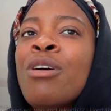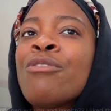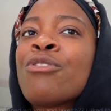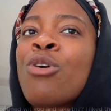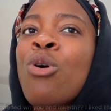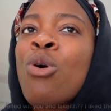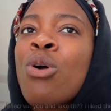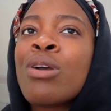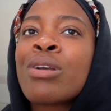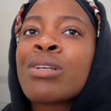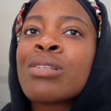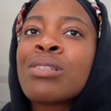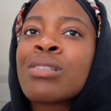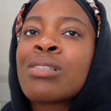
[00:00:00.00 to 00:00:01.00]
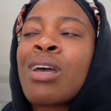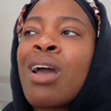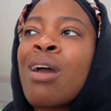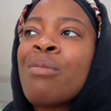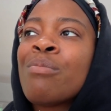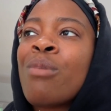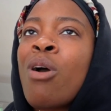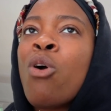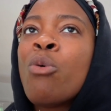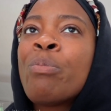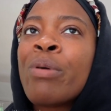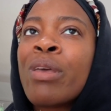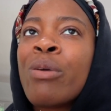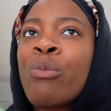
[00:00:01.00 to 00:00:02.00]
But of course, I'm
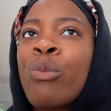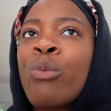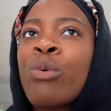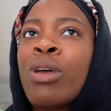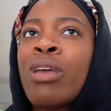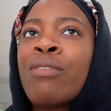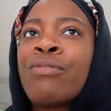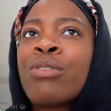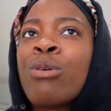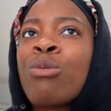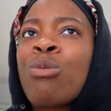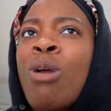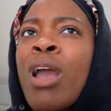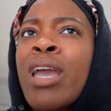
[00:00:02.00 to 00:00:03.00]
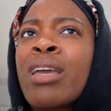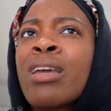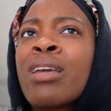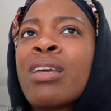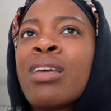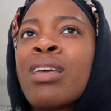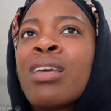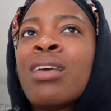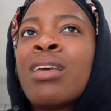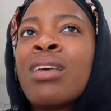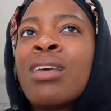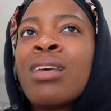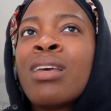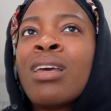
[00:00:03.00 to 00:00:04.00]
open if the right
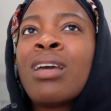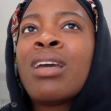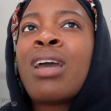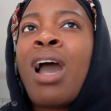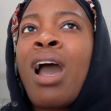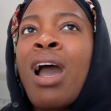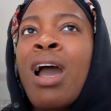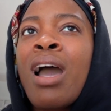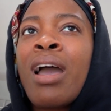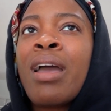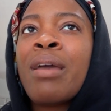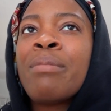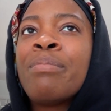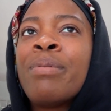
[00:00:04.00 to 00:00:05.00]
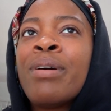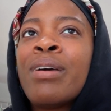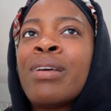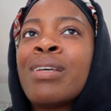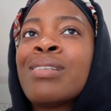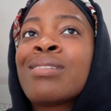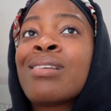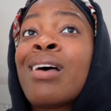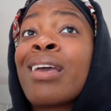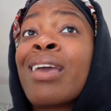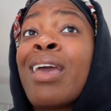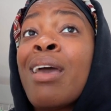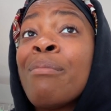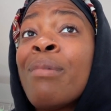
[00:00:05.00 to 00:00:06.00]
guy, but it's
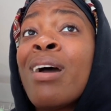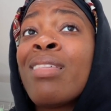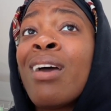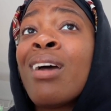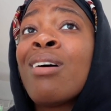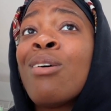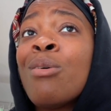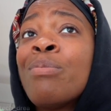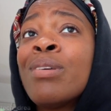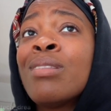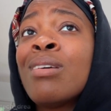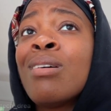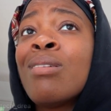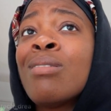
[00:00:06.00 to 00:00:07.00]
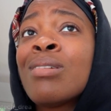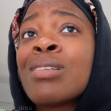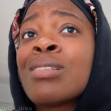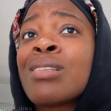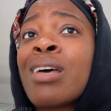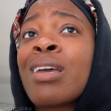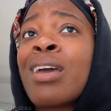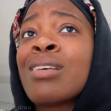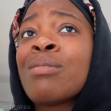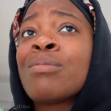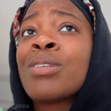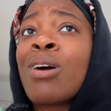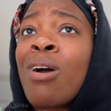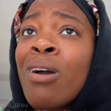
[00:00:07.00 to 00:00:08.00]
like am I that open though? Cuz like as
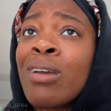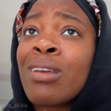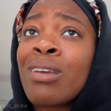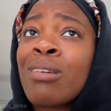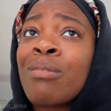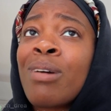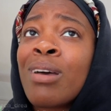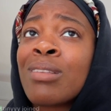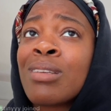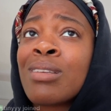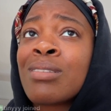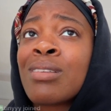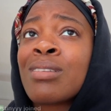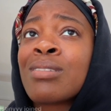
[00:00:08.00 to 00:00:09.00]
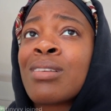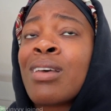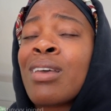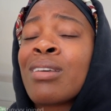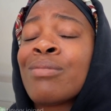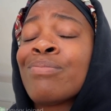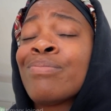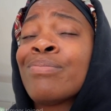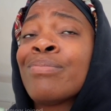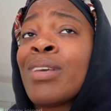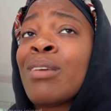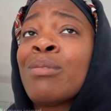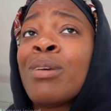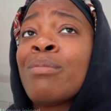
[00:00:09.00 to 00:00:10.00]
I'm talking about this, it's like mm,
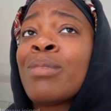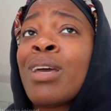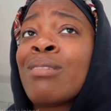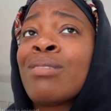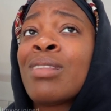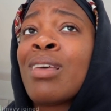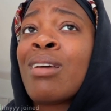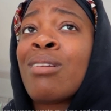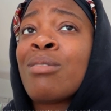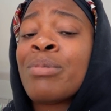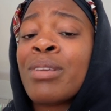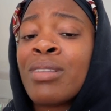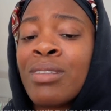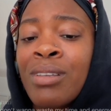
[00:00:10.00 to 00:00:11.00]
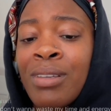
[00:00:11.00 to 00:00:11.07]
maybe I'm not even that open.